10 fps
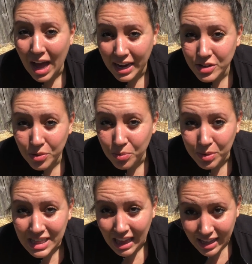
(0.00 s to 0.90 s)
I know
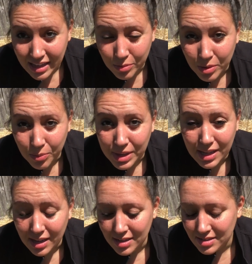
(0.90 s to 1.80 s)
we like and what we
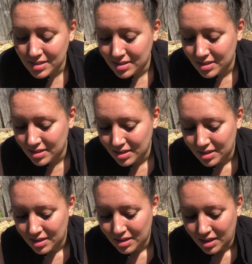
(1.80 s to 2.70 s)

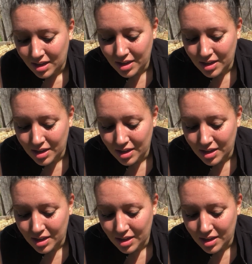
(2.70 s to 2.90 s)
eat.